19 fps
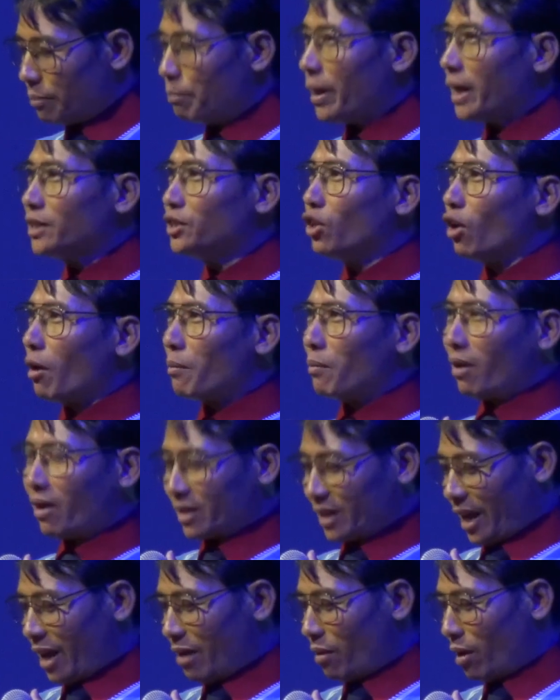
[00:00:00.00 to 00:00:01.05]
be jo mo
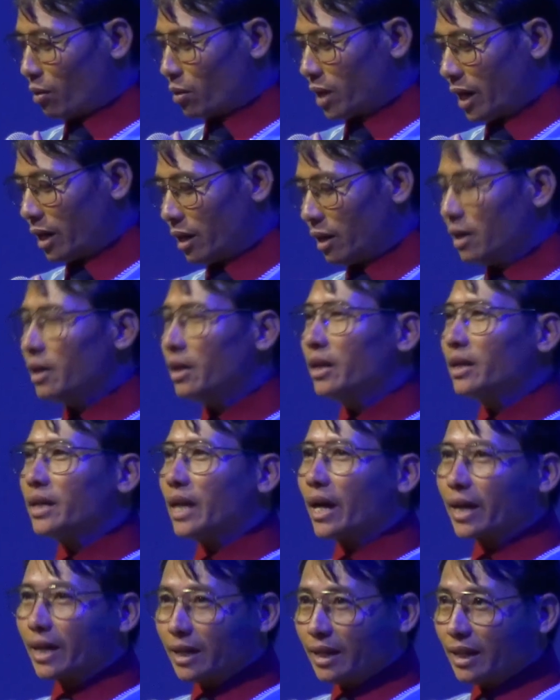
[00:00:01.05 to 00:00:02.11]
te he wa bu da
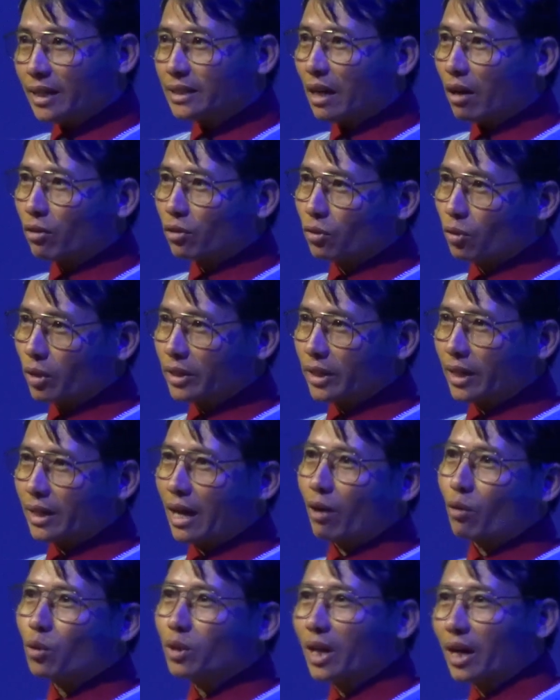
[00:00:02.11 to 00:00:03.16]
nakini chao do nya
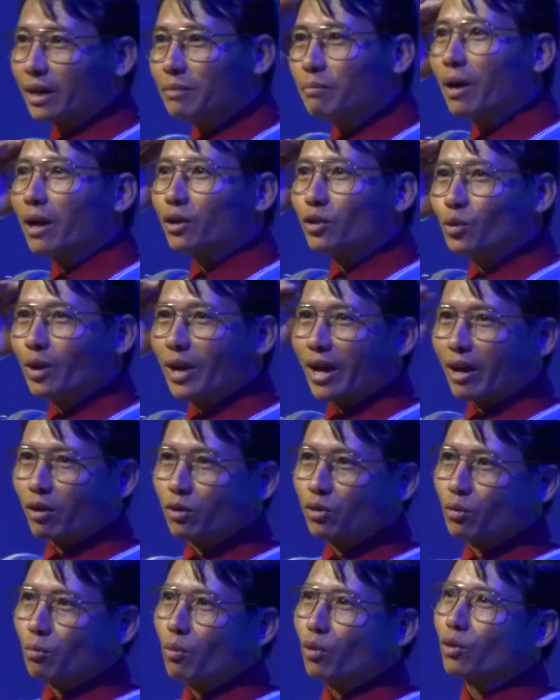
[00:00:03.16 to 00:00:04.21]
da khu ta phi ba do ya
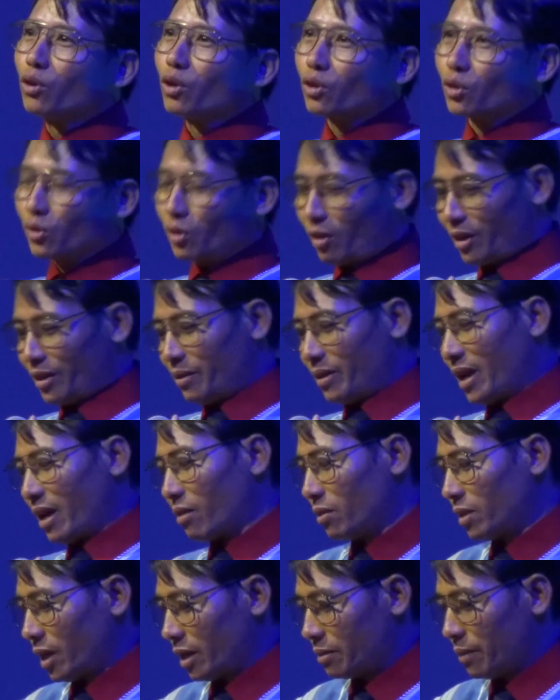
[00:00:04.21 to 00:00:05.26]
khu no bok lo lo da
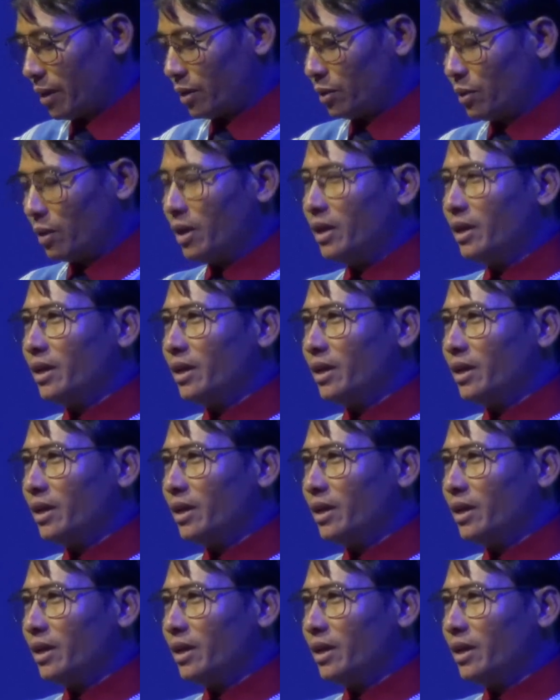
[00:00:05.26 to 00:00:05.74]
khu ta phi ba do